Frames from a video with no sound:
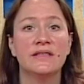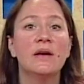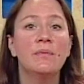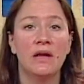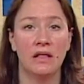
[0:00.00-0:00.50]

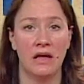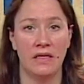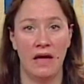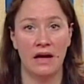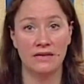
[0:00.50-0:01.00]
something like
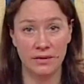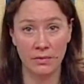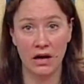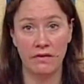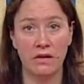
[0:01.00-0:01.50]
that, some
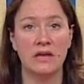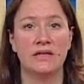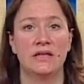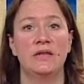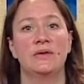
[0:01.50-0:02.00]
kind of a
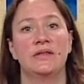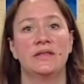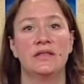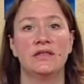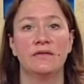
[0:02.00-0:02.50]
continuous
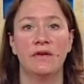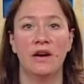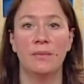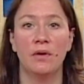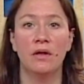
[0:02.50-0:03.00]
decision
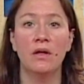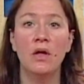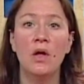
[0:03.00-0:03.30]
variable.